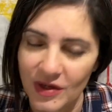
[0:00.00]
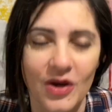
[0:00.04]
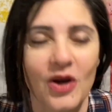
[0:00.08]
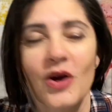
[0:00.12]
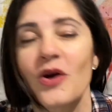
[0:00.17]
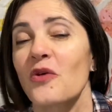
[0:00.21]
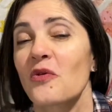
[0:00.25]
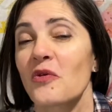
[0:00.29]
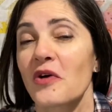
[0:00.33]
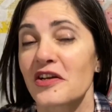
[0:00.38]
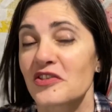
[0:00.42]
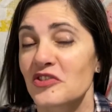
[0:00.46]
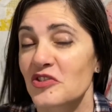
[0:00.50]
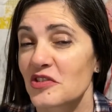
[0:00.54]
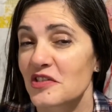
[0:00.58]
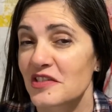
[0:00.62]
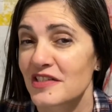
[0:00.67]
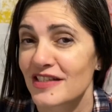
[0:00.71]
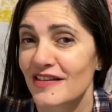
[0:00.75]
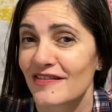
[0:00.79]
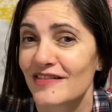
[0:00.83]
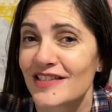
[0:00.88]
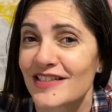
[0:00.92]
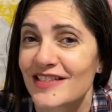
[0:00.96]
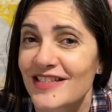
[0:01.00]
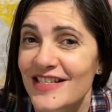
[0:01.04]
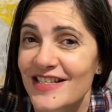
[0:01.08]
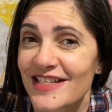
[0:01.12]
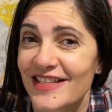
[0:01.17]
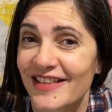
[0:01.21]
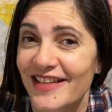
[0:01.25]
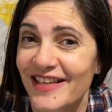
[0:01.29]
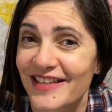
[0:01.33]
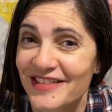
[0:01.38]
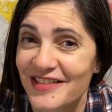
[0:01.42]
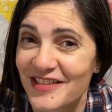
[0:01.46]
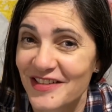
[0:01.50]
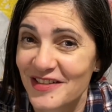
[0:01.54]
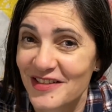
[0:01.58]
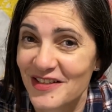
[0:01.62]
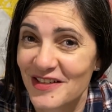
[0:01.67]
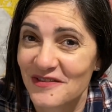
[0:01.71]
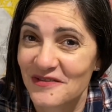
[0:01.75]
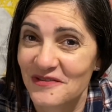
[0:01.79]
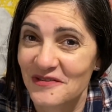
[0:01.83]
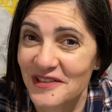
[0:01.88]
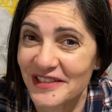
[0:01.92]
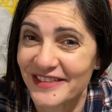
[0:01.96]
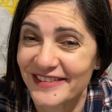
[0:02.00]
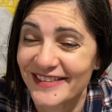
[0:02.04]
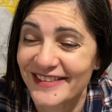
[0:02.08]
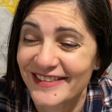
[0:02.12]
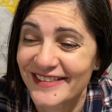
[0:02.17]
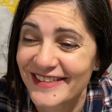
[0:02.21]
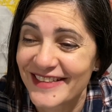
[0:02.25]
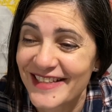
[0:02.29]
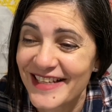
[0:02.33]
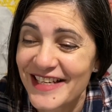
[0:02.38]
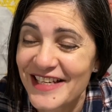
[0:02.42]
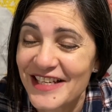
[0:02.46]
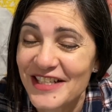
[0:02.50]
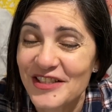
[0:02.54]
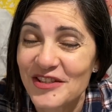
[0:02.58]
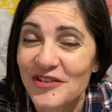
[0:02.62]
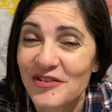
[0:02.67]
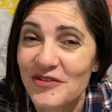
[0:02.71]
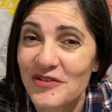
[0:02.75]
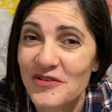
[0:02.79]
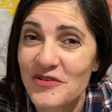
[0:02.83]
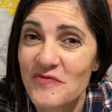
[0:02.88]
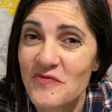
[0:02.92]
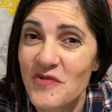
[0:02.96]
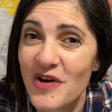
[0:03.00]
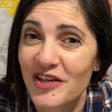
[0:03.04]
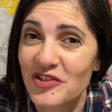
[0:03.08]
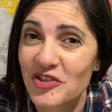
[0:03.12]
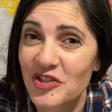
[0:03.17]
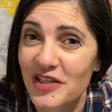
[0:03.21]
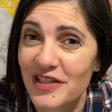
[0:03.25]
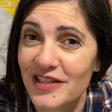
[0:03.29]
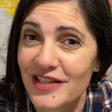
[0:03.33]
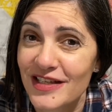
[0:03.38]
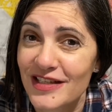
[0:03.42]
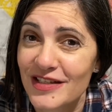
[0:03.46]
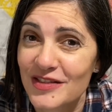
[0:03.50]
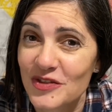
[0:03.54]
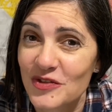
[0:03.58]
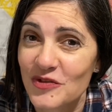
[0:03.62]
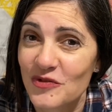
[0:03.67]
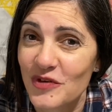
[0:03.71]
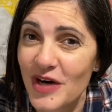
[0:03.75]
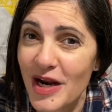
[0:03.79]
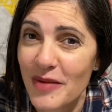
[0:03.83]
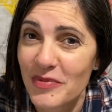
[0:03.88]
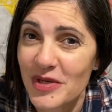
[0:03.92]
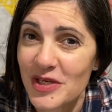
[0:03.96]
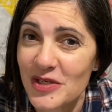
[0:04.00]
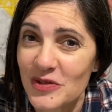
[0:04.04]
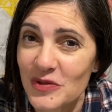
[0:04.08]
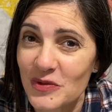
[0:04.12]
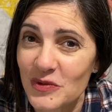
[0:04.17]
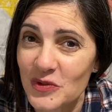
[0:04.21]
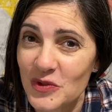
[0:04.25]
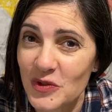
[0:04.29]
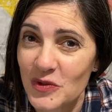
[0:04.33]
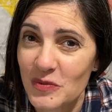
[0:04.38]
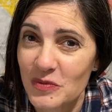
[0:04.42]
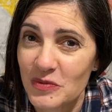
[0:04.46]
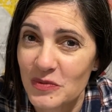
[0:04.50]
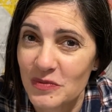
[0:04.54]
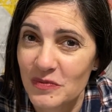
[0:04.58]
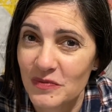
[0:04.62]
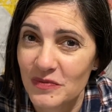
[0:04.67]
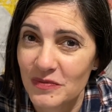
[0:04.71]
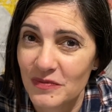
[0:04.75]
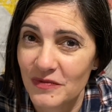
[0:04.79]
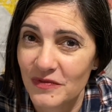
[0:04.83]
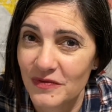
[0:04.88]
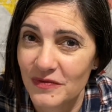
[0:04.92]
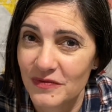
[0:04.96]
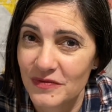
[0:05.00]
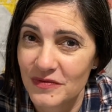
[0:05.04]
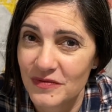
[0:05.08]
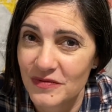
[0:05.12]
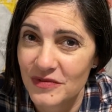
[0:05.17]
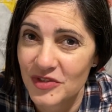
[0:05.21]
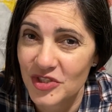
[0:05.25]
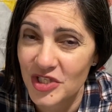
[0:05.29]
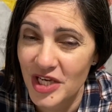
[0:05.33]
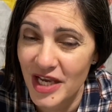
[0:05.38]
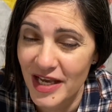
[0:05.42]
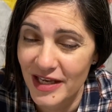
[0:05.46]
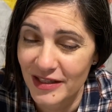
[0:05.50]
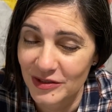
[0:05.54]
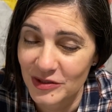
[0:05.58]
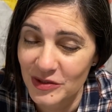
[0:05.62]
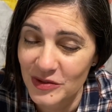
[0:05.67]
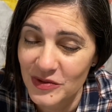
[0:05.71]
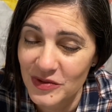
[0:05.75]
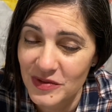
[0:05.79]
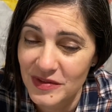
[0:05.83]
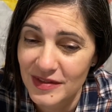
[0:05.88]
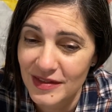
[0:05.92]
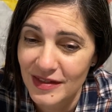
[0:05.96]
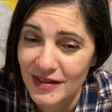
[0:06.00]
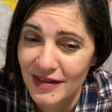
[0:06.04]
Question 17, that's a tough one. Do you watch any scrappy YouTube channels?